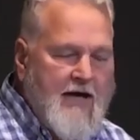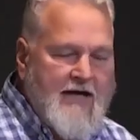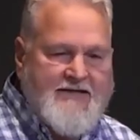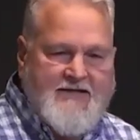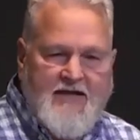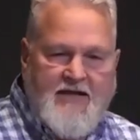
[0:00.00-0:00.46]

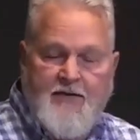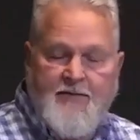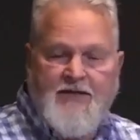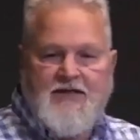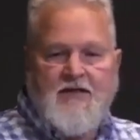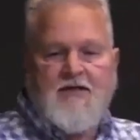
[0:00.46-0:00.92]
I see
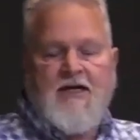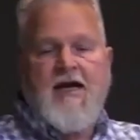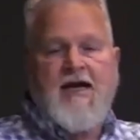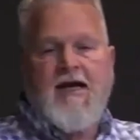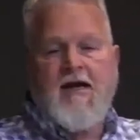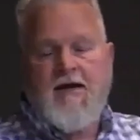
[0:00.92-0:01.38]
them as a
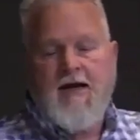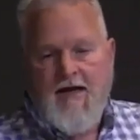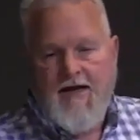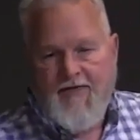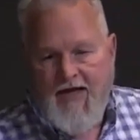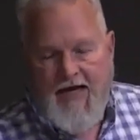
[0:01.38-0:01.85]
lion
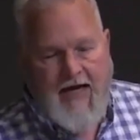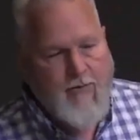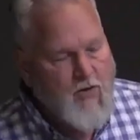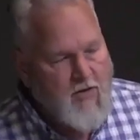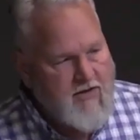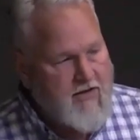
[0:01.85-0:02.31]
that I
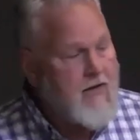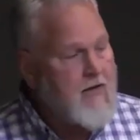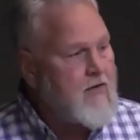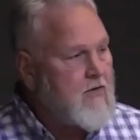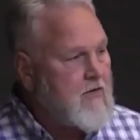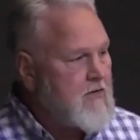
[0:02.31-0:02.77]
will
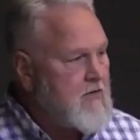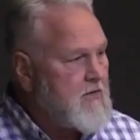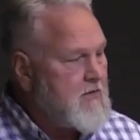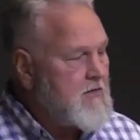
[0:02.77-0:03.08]
kill.